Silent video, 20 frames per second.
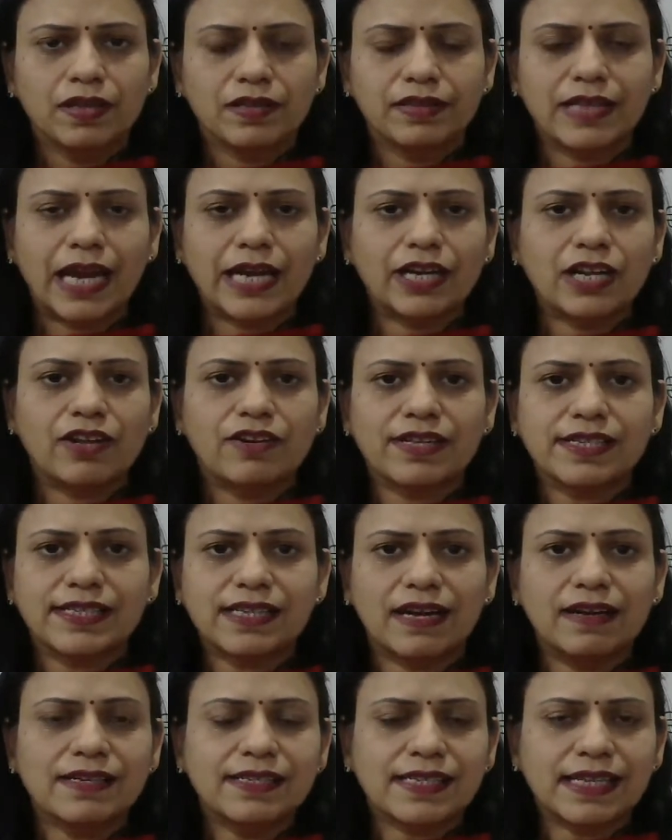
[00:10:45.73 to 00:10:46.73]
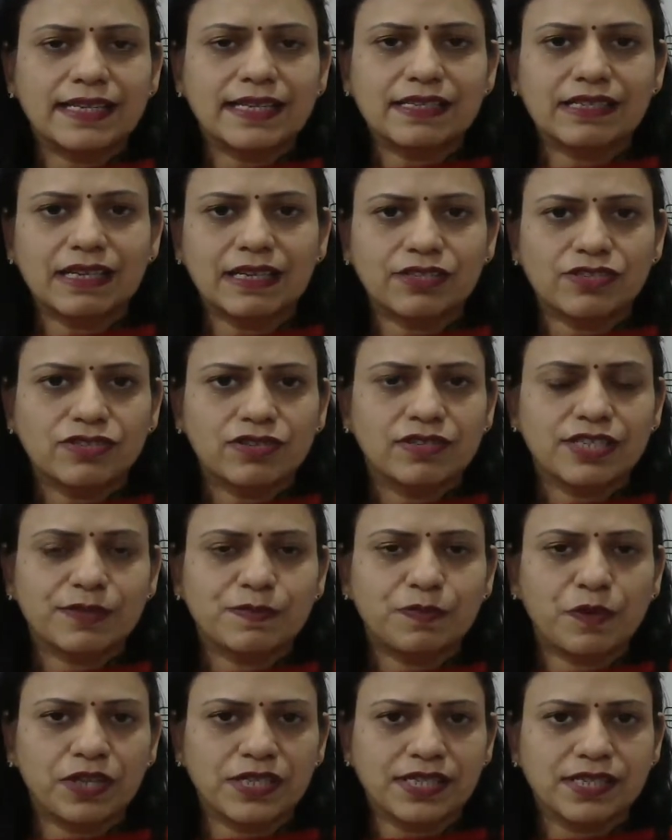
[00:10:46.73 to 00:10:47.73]
that results in such
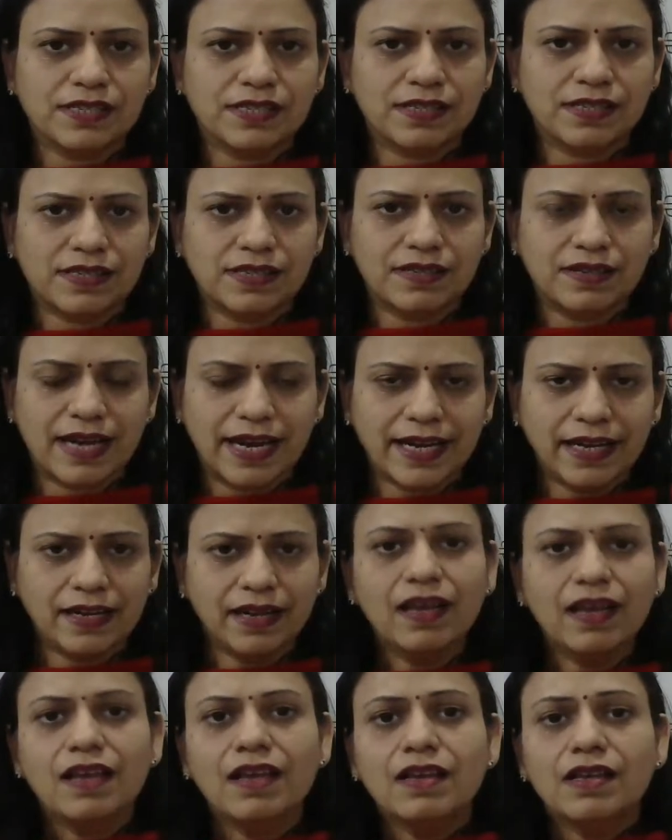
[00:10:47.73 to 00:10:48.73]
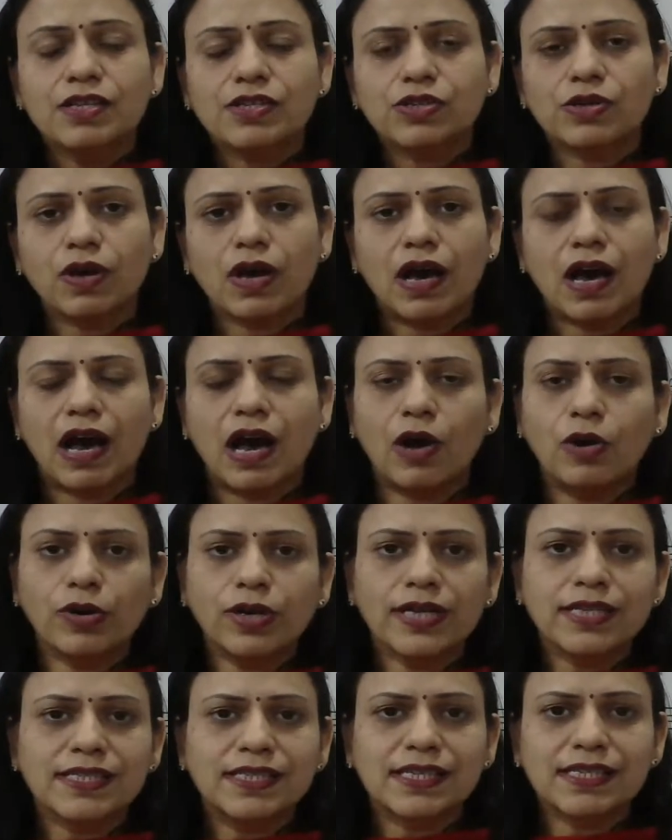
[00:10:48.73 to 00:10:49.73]
responses, right? So how
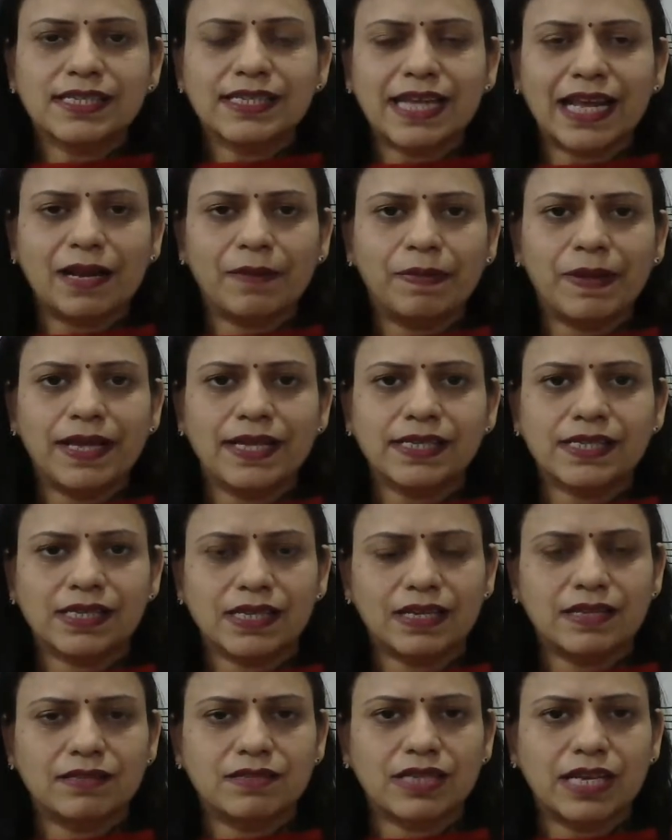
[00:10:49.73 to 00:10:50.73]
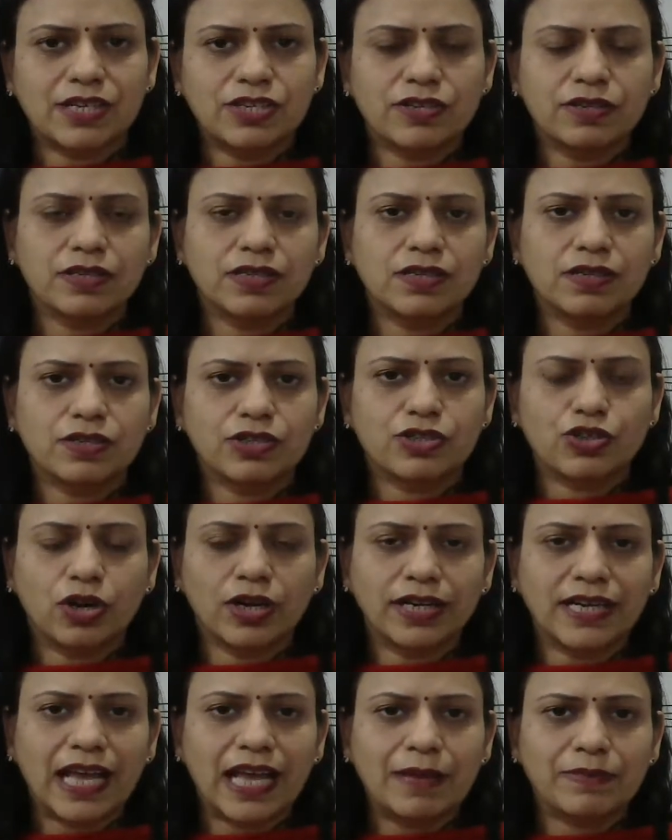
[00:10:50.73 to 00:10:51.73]
does this take place in such a
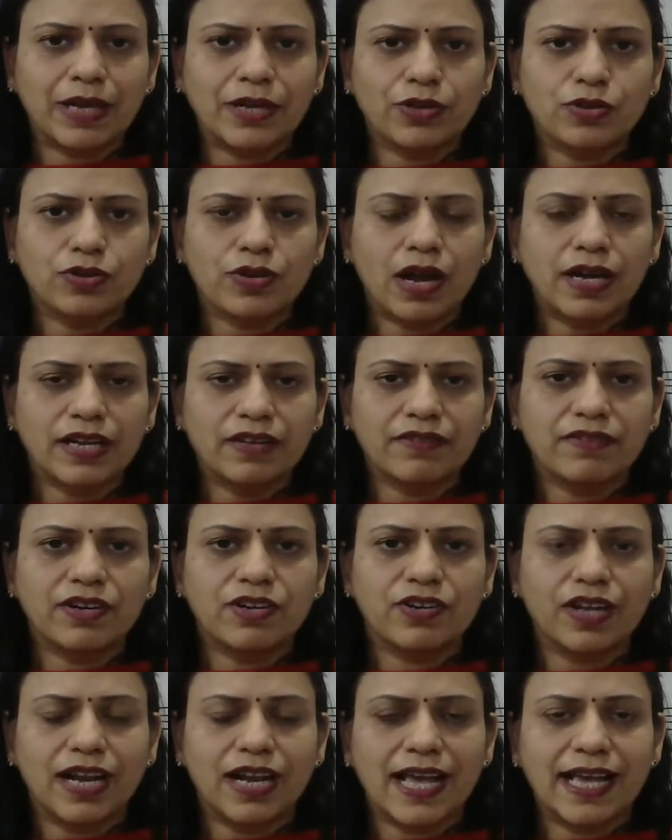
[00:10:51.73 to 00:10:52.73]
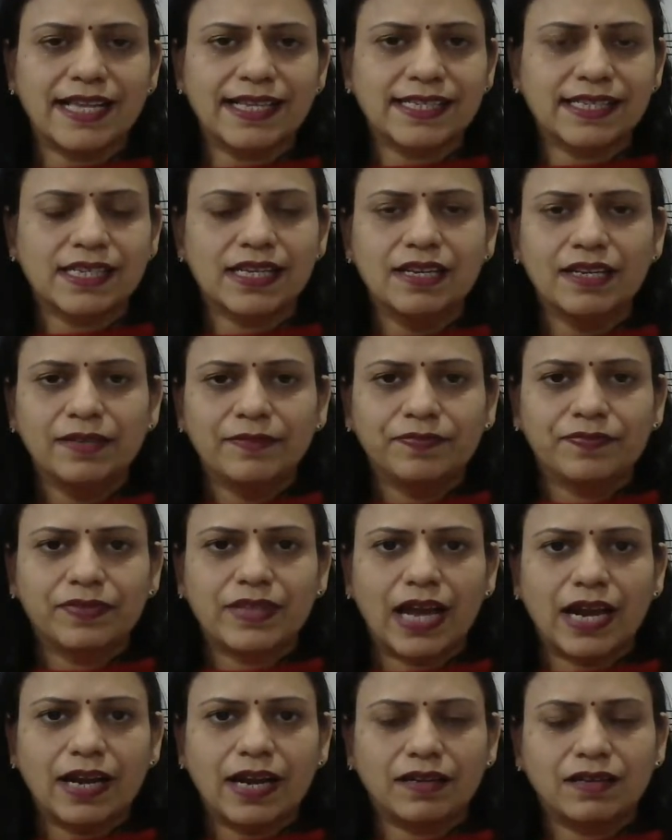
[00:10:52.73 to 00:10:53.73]
short time that you can't even realize
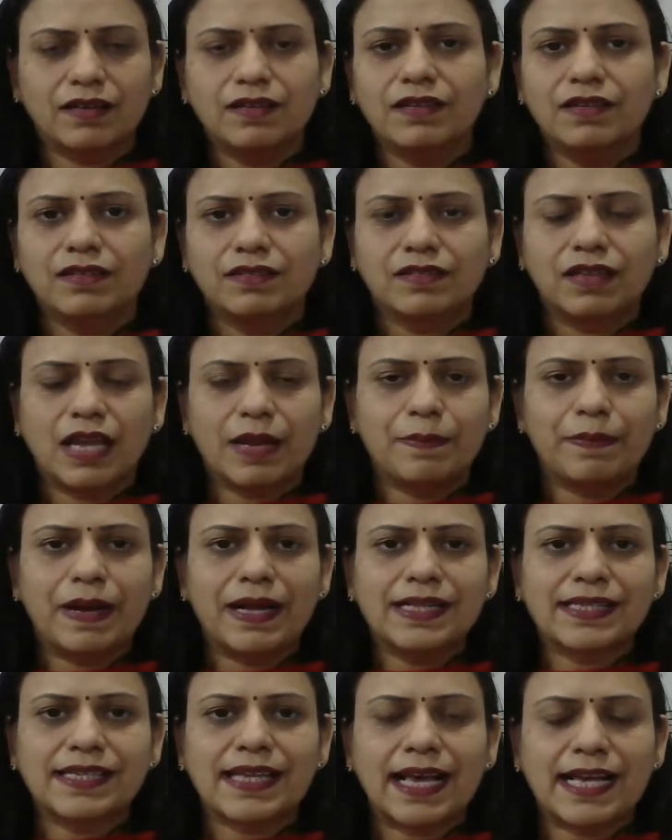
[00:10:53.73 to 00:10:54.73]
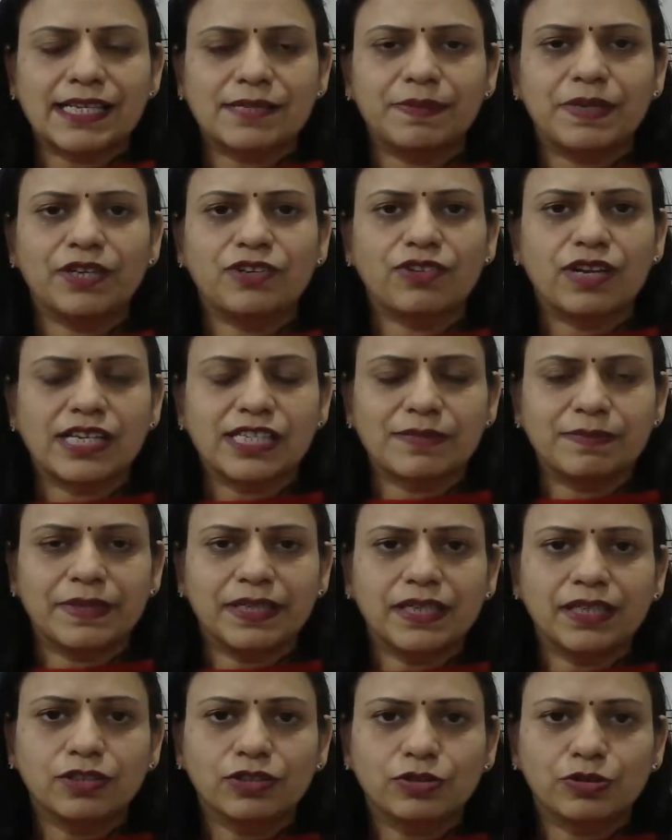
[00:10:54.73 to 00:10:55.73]
that the impulse has been
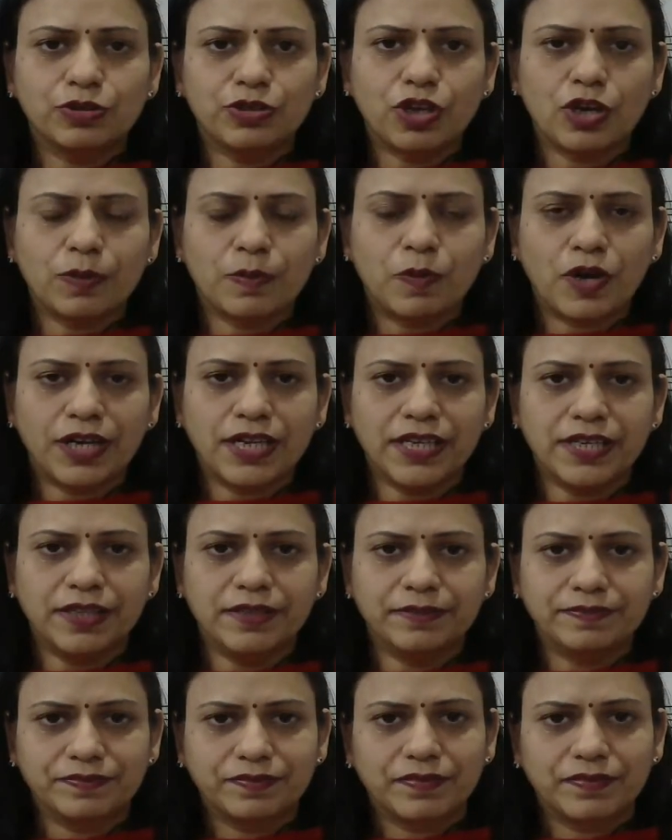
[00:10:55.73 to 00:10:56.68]
transmitted through your body?